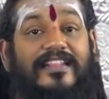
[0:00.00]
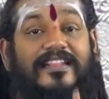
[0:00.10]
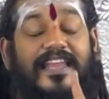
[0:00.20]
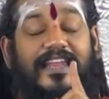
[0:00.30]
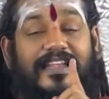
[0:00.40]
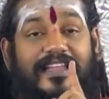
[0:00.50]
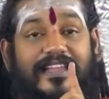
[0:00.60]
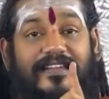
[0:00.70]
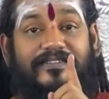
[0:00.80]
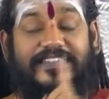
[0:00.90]

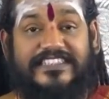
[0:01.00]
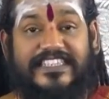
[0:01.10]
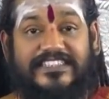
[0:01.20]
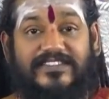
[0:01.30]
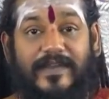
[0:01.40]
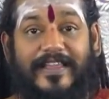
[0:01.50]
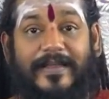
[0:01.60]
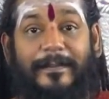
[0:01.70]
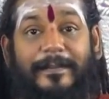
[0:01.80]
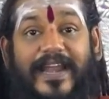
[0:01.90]
Theoretical physics will
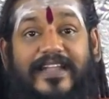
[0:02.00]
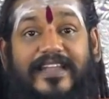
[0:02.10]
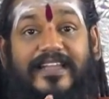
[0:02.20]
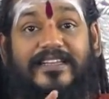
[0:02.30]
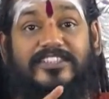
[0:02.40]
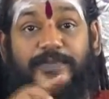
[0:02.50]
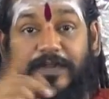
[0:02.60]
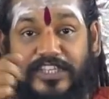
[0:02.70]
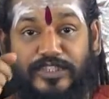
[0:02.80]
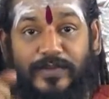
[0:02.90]
become practical
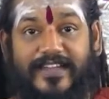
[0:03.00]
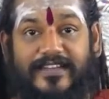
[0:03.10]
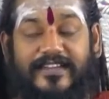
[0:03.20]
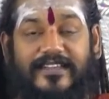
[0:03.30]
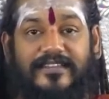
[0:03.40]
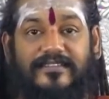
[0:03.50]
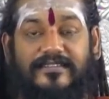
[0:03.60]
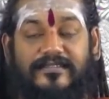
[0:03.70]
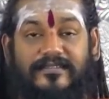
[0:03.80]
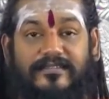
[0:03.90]
spirituality
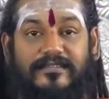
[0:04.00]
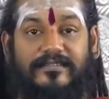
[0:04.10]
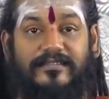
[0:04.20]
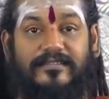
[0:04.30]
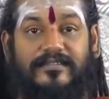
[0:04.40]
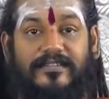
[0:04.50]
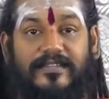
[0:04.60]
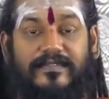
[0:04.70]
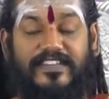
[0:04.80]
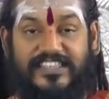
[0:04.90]

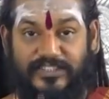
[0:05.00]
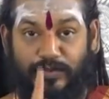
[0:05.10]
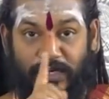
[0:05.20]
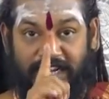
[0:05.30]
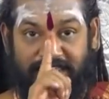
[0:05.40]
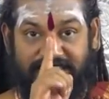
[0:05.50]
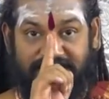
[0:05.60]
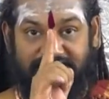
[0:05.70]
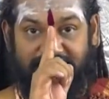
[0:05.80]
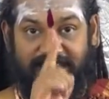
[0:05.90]
with this one
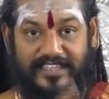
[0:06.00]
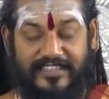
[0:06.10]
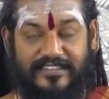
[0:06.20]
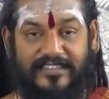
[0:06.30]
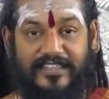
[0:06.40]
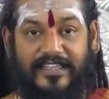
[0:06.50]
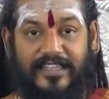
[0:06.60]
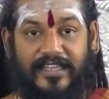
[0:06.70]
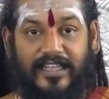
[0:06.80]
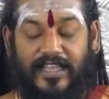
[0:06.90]
understanding.
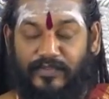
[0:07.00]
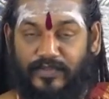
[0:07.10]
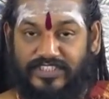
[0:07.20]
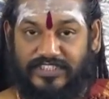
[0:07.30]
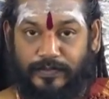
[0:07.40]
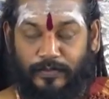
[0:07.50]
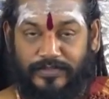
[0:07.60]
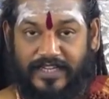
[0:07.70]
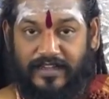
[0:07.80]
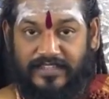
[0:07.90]
If you just
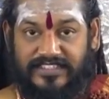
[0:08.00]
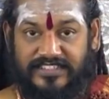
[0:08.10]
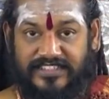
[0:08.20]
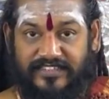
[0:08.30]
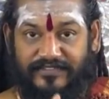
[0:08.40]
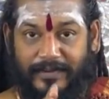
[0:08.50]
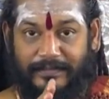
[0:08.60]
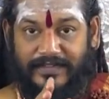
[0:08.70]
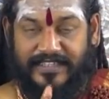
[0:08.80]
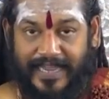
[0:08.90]
move the constant
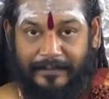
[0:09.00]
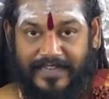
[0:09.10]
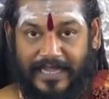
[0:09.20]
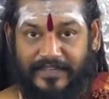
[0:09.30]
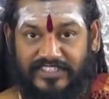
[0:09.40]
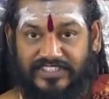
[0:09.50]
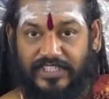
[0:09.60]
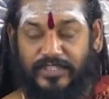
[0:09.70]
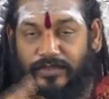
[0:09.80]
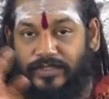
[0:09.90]
from time
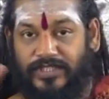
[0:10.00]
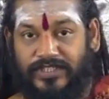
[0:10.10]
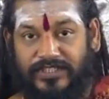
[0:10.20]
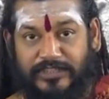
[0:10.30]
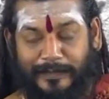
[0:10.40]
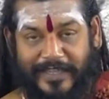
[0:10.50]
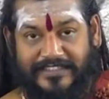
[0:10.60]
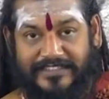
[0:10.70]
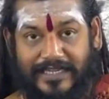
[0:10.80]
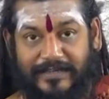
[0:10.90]
dimension to
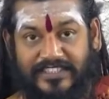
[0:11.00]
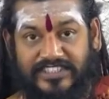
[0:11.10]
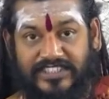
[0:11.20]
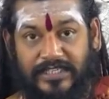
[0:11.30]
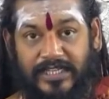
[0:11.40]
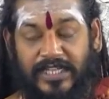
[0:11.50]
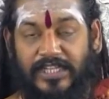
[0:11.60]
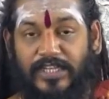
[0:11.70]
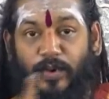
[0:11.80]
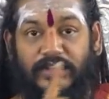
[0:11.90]
space dimension,
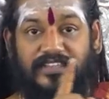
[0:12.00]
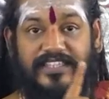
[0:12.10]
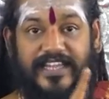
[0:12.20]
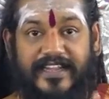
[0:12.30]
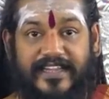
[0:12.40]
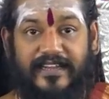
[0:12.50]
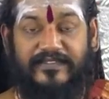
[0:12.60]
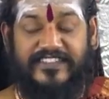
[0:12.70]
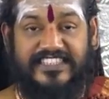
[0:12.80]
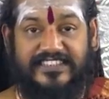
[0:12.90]
the whole theoretical
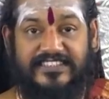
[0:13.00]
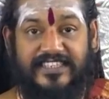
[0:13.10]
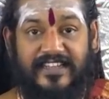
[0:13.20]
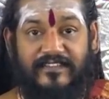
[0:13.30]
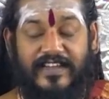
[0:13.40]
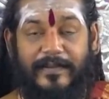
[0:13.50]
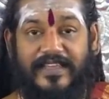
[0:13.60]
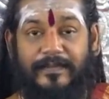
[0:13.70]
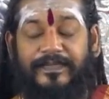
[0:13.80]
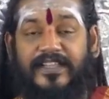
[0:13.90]
physics will
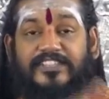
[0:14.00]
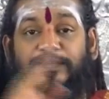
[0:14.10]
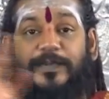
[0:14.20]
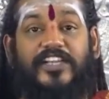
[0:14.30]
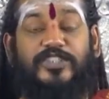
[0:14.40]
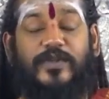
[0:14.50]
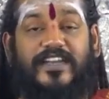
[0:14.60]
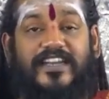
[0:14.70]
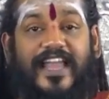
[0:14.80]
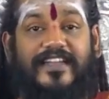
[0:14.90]
become spiritual
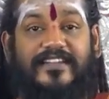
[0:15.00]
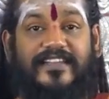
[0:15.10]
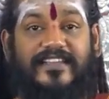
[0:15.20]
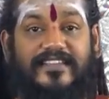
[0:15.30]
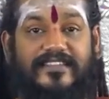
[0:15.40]
reality,